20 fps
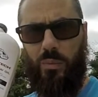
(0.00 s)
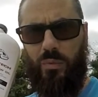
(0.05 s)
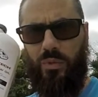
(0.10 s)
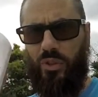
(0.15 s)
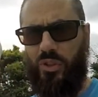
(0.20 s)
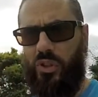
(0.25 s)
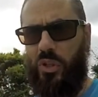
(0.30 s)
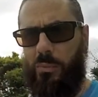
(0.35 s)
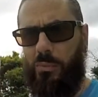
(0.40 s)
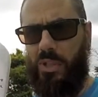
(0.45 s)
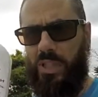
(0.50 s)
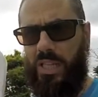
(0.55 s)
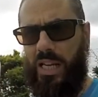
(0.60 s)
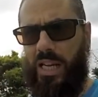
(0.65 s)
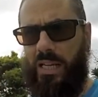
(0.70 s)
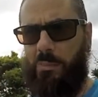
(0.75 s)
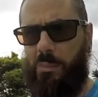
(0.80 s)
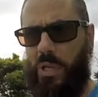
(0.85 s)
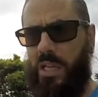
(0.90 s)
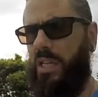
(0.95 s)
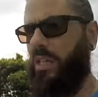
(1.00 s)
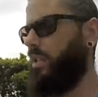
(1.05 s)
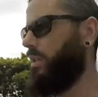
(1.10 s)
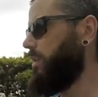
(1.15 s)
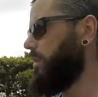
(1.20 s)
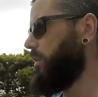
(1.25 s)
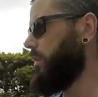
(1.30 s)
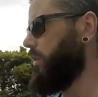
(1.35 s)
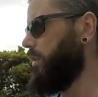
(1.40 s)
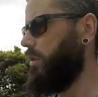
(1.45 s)
for somebody like
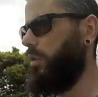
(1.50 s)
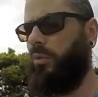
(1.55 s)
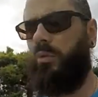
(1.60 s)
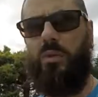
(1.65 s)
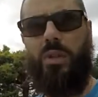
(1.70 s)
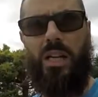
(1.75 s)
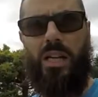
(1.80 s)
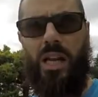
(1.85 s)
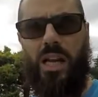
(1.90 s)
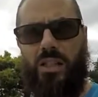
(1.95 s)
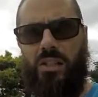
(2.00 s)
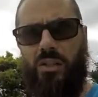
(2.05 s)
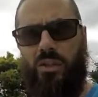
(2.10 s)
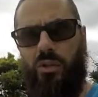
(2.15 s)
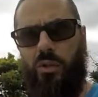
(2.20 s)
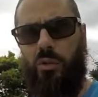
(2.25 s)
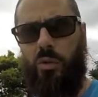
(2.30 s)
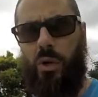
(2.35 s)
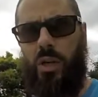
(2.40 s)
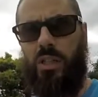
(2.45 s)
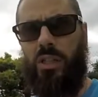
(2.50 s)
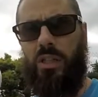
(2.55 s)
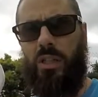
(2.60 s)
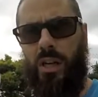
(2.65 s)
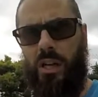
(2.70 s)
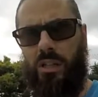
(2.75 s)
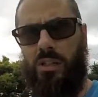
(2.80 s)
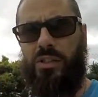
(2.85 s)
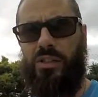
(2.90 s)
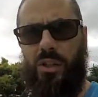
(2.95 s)
me, who I actually do quite a
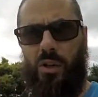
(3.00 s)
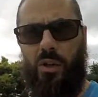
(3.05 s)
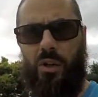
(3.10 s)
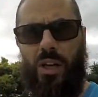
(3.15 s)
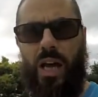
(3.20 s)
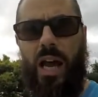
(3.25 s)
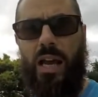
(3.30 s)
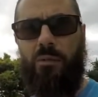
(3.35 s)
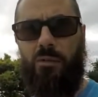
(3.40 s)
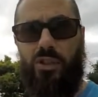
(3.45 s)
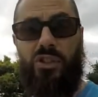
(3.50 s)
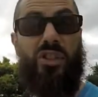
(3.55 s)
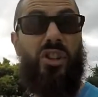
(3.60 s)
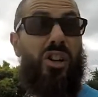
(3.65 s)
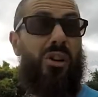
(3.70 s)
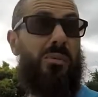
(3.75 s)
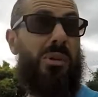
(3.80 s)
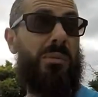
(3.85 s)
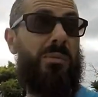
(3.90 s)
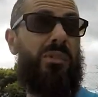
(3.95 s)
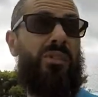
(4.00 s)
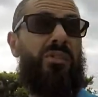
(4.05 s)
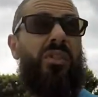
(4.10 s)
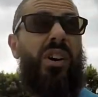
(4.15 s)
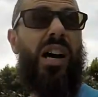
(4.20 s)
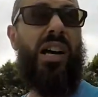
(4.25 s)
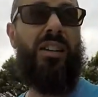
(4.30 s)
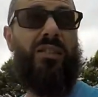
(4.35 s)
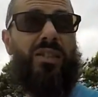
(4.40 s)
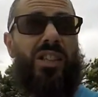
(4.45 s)
lot of sawing, I would saw maybe
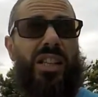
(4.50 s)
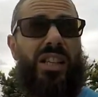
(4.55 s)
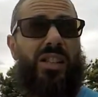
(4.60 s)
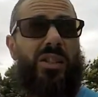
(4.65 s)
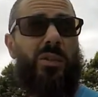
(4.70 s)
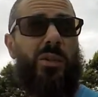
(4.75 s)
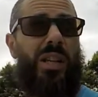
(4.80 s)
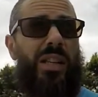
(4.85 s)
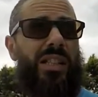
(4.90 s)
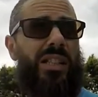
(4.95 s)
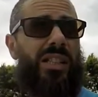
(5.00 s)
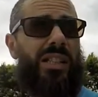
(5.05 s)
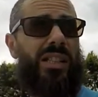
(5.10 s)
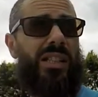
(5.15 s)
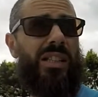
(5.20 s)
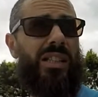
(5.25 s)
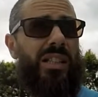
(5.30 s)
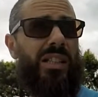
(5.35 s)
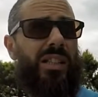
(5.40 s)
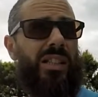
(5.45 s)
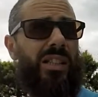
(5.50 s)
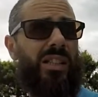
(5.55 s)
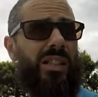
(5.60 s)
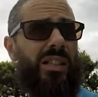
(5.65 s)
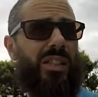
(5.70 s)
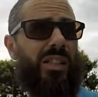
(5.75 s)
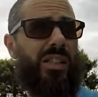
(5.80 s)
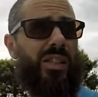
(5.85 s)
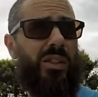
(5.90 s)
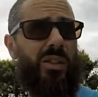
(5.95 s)
five days a week.
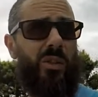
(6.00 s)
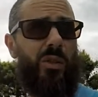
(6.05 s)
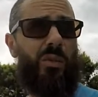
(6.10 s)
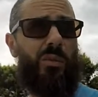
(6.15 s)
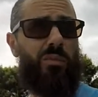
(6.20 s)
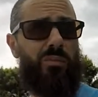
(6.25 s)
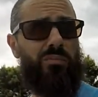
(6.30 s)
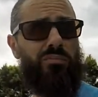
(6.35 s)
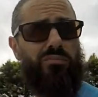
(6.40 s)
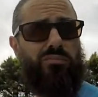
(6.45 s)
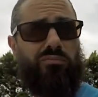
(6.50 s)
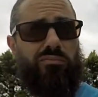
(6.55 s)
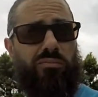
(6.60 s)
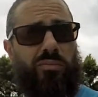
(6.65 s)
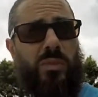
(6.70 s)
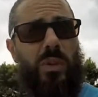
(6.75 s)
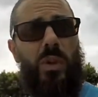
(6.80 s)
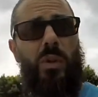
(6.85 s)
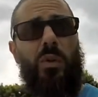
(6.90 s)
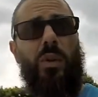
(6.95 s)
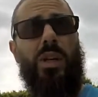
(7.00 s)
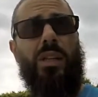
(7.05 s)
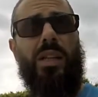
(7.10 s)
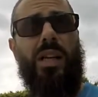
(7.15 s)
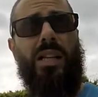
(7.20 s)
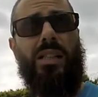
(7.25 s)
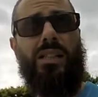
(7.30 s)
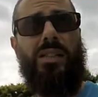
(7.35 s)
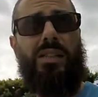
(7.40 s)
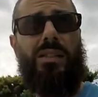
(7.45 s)
You know, you know, and
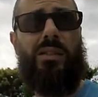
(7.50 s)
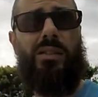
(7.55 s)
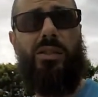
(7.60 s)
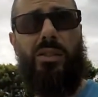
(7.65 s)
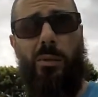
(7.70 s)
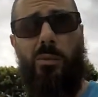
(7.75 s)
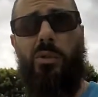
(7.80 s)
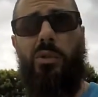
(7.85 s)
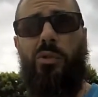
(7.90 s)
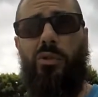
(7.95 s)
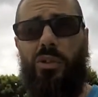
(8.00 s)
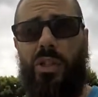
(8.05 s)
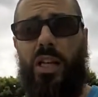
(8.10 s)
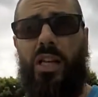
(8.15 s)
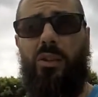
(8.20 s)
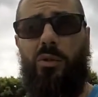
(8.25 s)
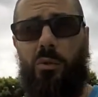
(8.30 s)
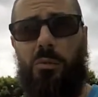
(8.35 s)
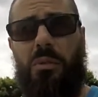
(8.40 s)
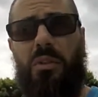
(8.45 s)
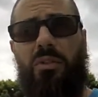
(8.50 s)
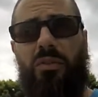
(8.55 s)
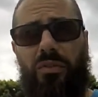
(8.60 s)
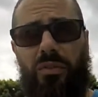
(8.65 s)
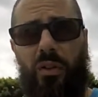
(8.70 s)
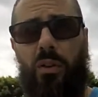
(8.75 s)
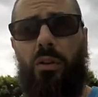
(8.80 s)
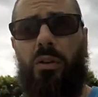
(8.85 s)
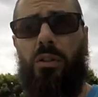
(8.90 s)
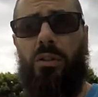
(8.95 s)
that's some of those days will be
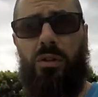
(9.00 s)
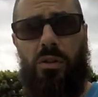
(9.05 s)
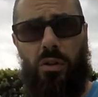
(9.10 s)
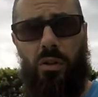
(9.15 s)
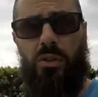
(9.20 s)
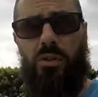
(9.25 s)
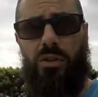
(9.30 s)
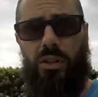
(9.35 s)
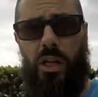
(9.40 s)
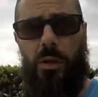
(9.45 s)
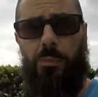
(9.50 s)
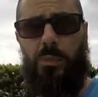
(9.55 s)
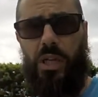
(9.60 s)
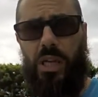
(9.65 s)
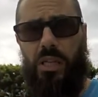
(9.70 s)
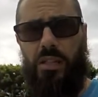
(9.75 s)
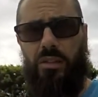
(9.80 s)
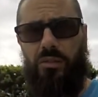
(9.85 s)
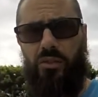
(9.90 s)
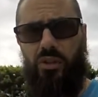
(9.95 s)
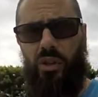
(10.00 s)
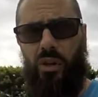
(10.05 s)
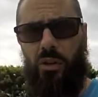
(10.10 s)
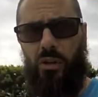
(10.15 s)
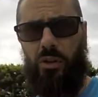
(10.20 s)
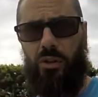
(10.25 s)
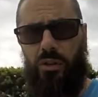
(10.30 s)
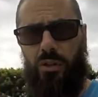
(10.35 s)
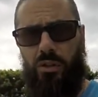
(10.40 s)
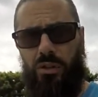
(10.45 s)
full non-stop days of
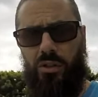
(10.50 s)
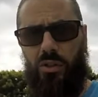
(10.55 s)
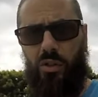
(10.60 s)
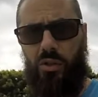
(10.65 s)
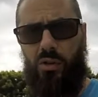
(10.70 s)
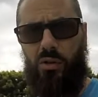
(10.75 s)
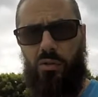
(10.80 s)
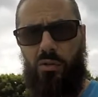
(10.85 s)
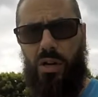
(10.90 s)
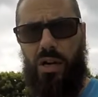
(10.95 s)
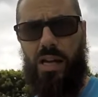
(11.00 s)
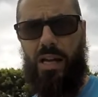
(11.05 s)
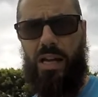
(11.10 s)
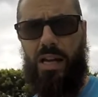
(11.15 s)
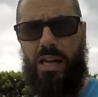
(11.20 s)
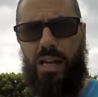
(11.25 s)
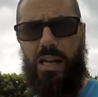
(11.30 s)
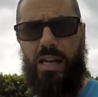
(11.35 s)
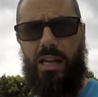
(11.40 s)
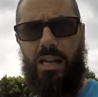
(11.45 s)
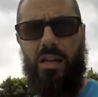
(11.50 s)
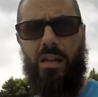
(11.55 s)
sawing. So uh,